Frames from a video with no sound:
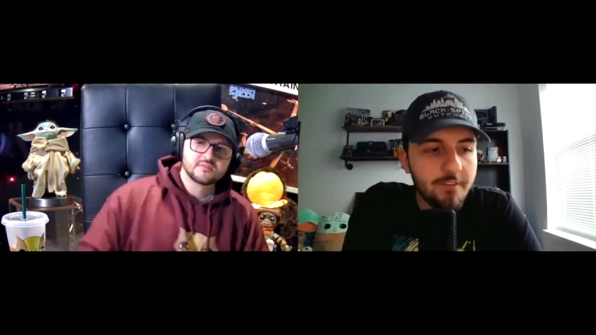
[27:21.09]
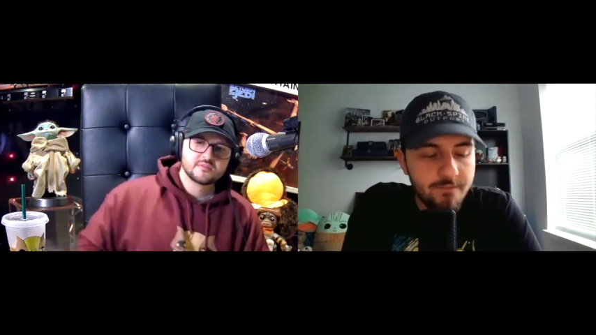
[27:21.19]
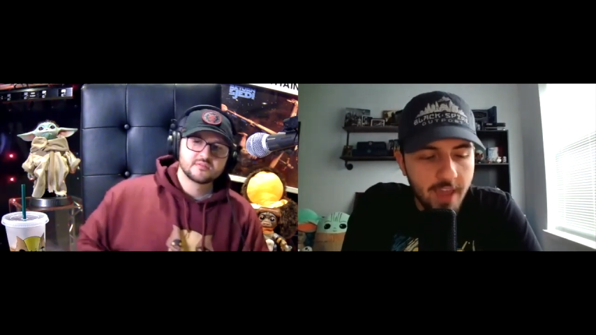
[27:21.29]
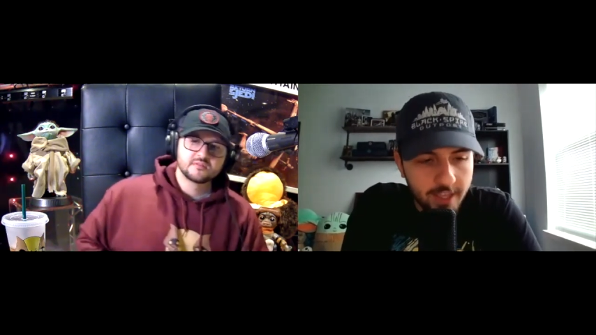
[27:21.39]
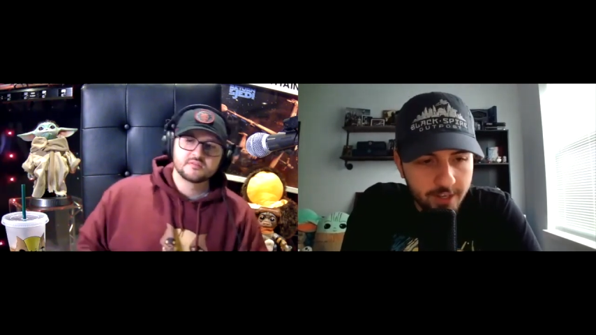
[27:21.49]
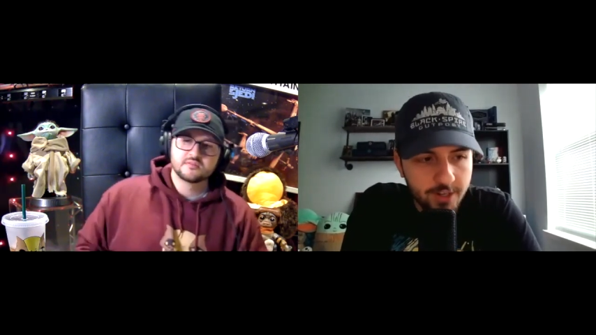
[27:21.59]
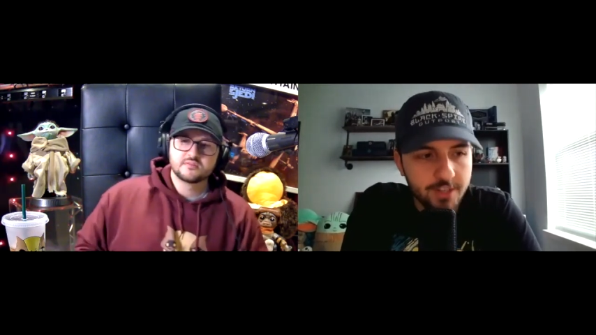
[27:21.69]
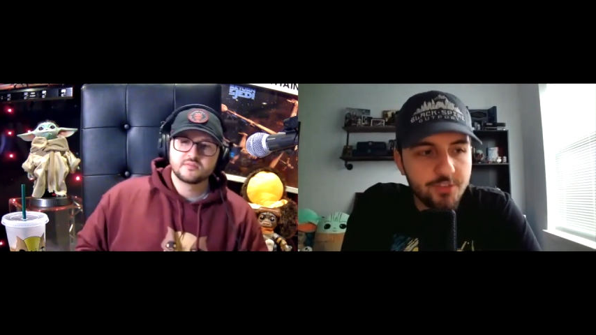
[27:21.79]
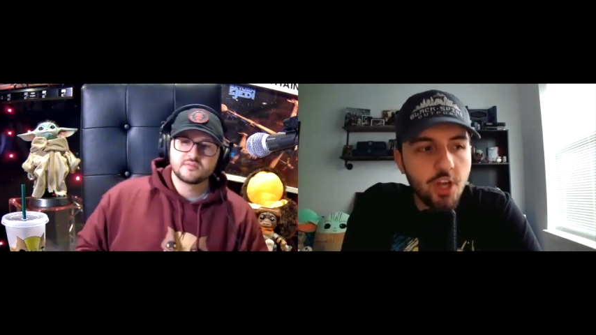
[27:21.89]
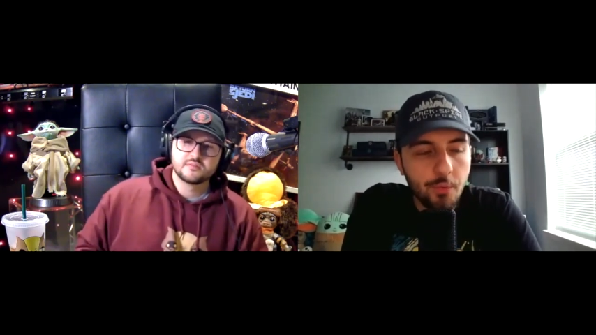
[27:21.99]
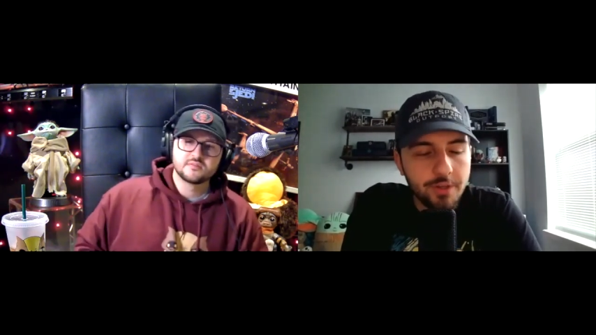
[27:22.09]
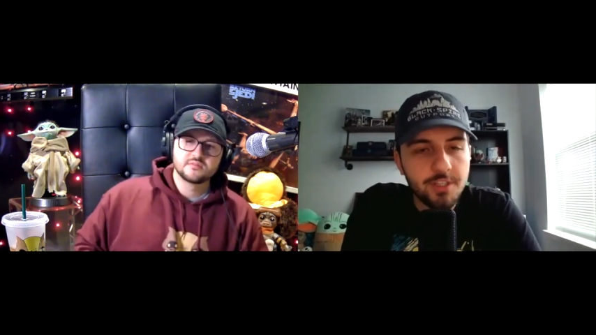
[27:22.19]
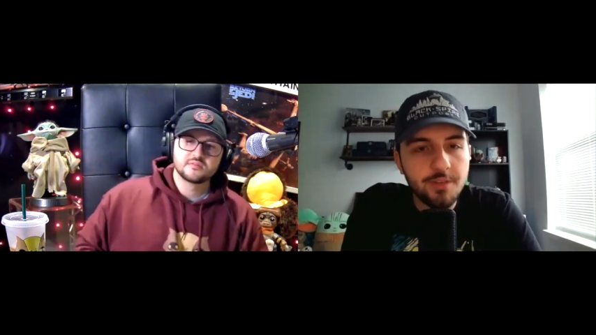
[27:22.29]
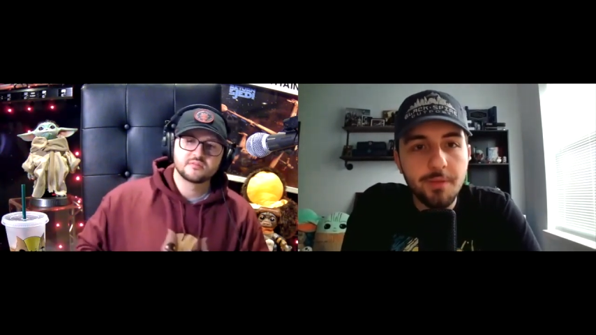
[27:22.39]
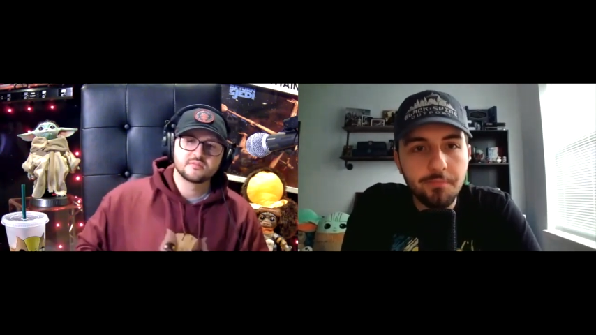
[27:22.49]
Speaker 1: Vader is going to
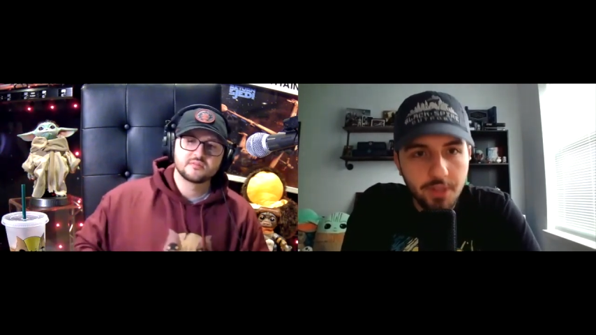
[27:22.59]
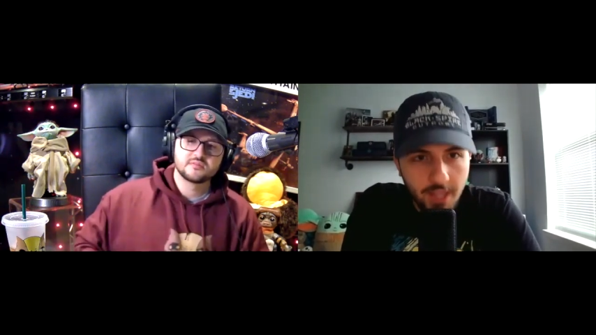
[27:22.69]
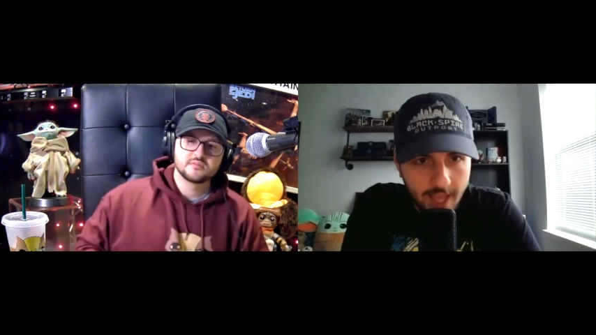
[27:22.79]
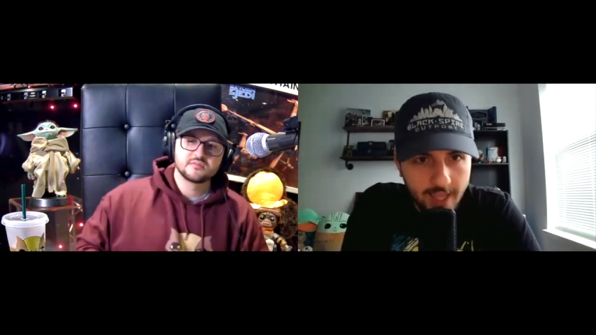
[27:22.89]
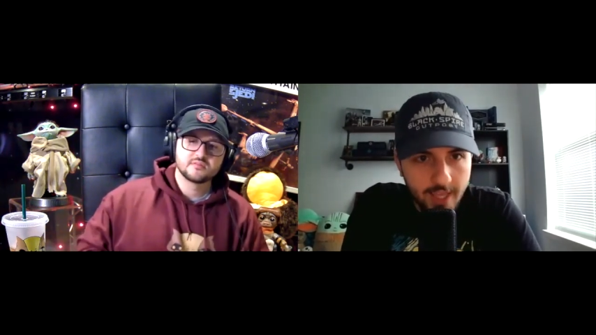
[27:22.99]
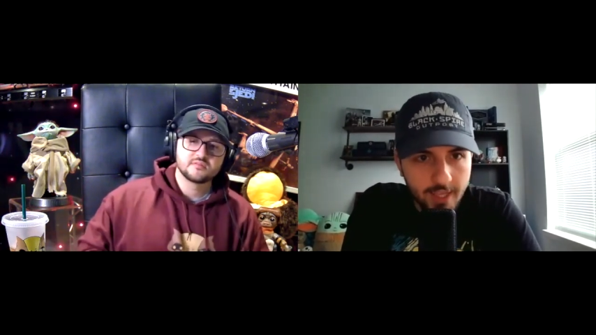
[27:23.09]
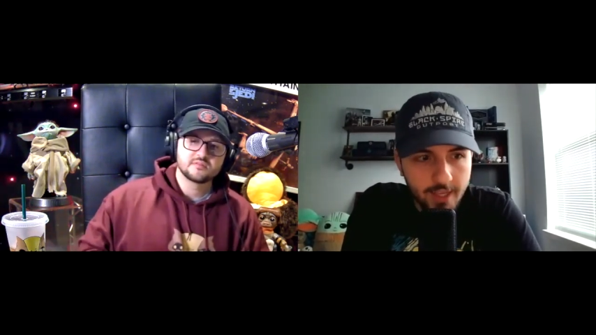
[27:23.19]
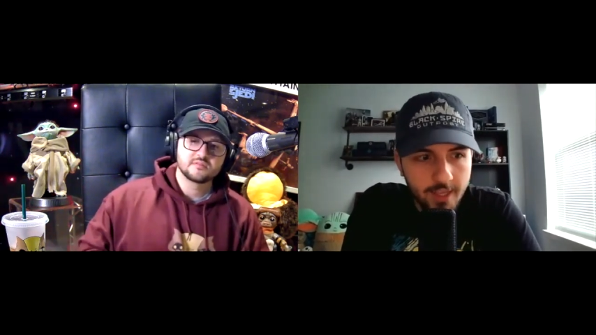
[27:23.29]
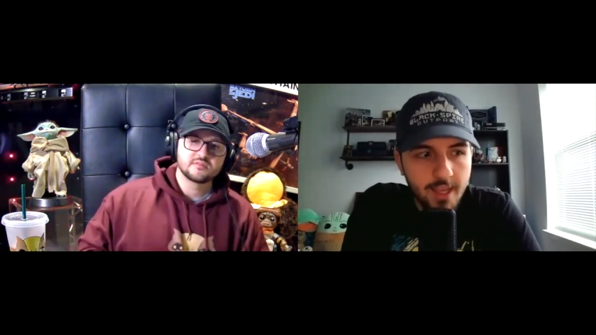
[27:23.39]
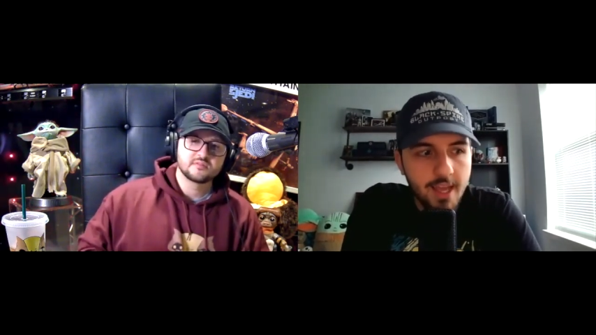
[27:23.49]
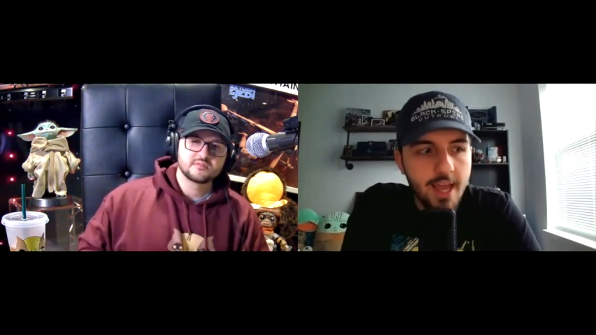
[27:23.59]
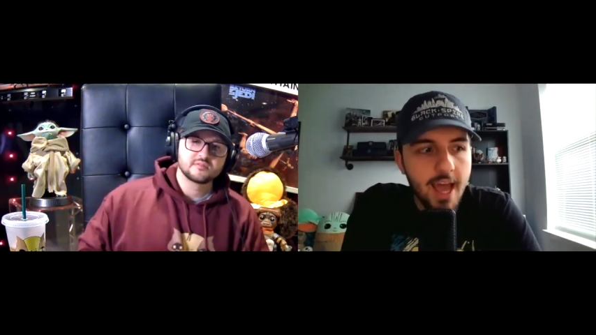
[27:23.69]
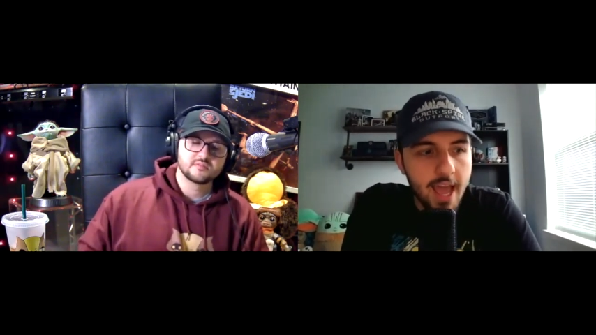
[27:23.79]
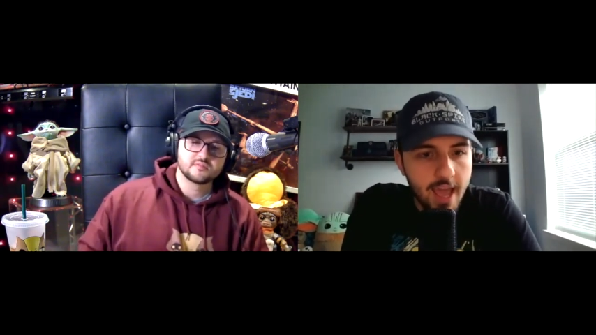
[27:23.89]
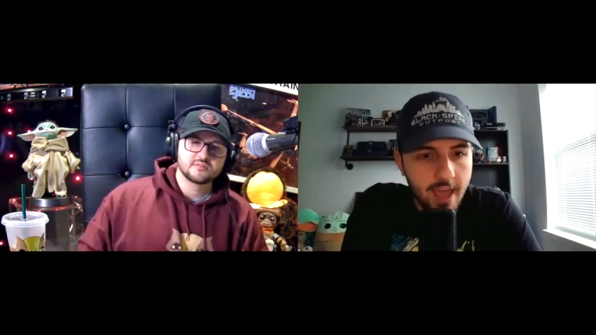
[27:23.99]
be playing
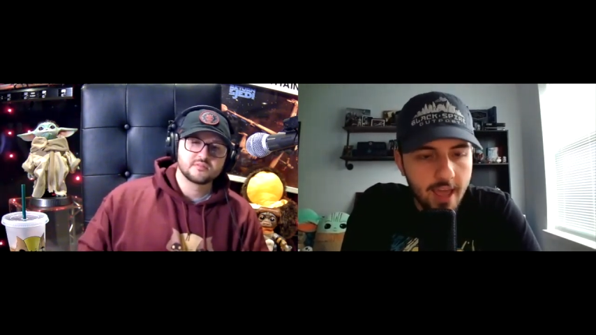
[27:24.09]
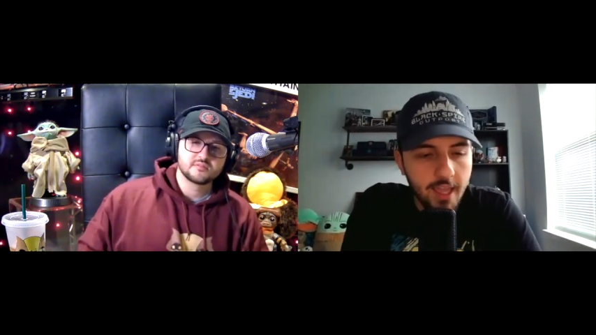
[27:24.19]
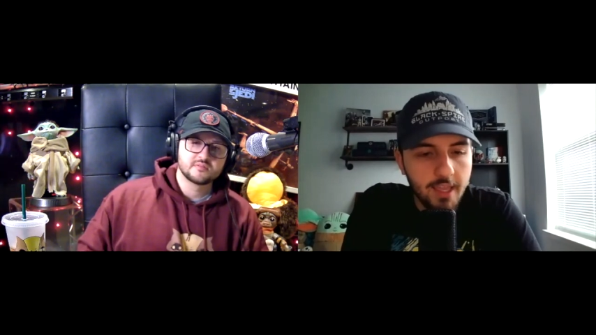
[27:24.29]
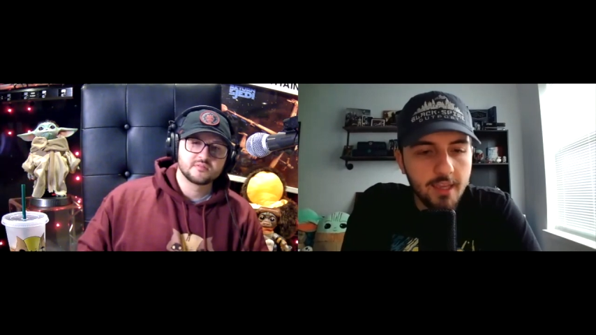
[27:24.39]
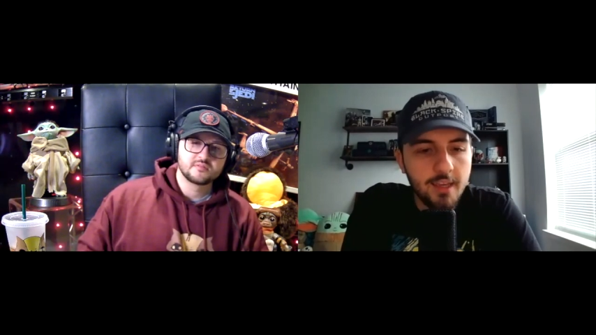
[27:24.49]
a